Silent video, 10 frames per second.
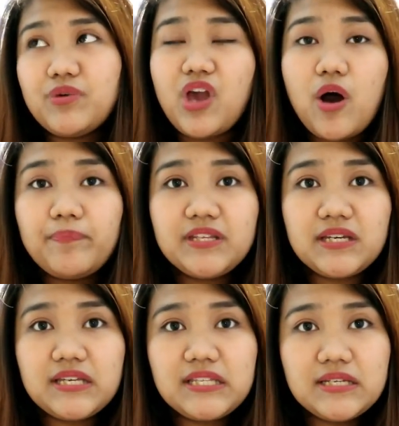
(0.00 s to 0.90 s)
we
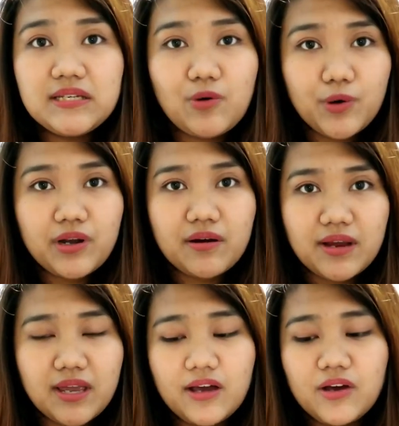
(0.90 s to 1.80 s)
opted
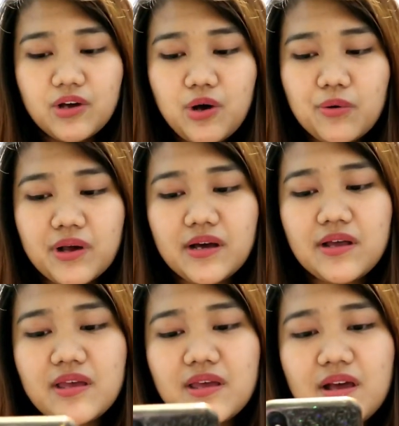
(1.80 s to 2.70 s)
ordering Coke.
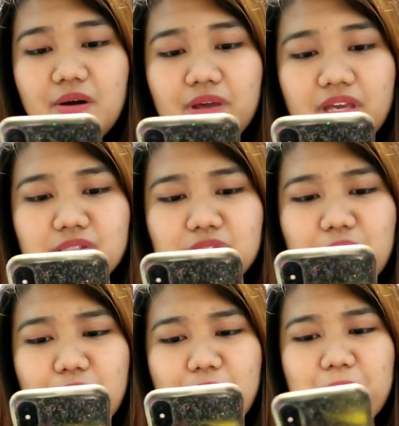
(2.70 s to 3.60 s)
Okay,
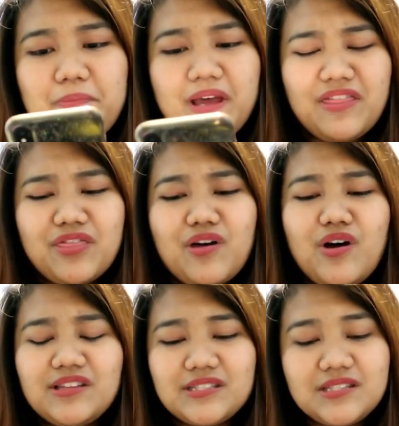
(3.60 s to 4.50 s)
so my
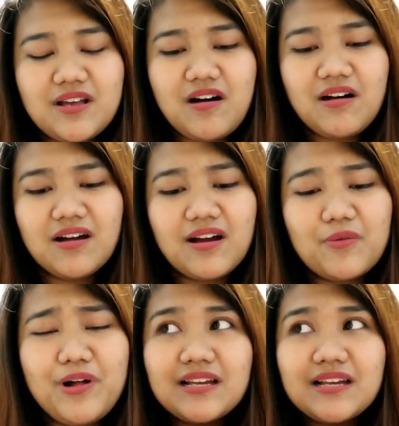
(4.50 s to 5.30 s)
thoughts are